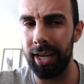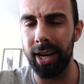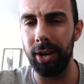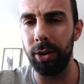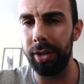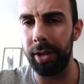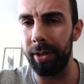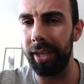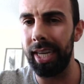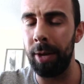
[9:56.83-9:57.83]
it can only
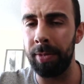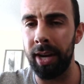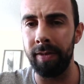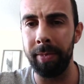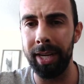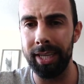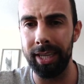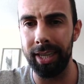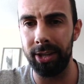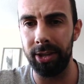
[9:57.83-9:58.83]
really help governments
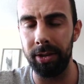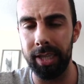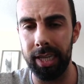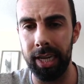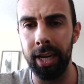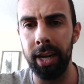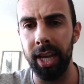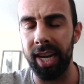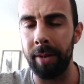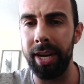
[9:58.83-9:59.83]
unless you see
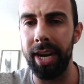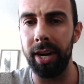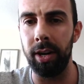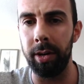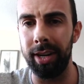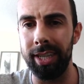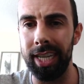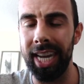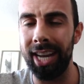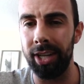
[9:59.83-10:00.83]
like a Monero or a
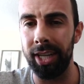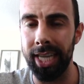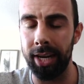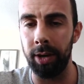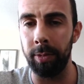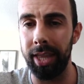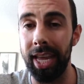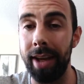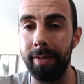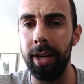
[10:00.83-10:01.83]
Zcash, et cetera, where they have